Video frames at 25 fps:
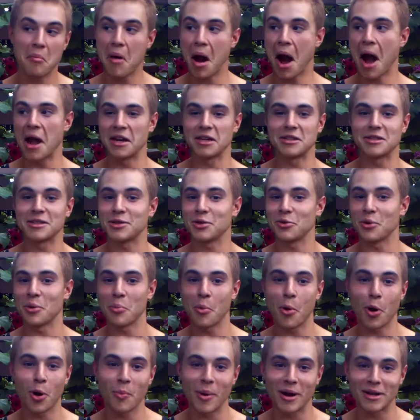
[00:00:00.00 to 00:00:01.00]
I need to do it
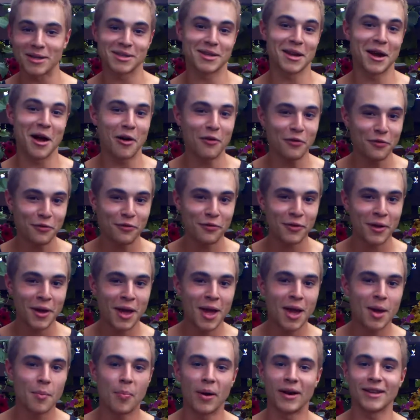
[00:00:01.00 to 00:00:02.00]
more myself,
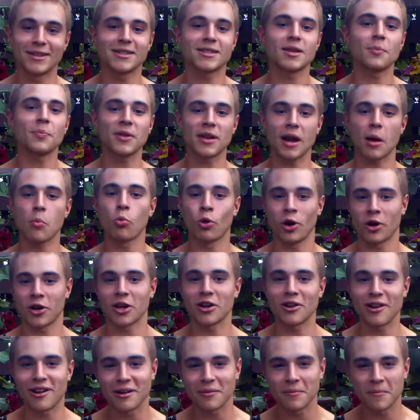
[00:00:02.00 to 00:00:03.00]
but it's something I'm
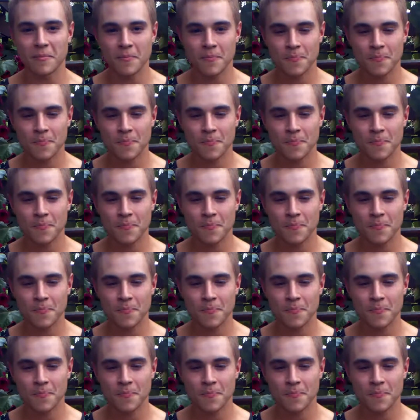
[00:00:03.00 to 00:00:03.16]
working on.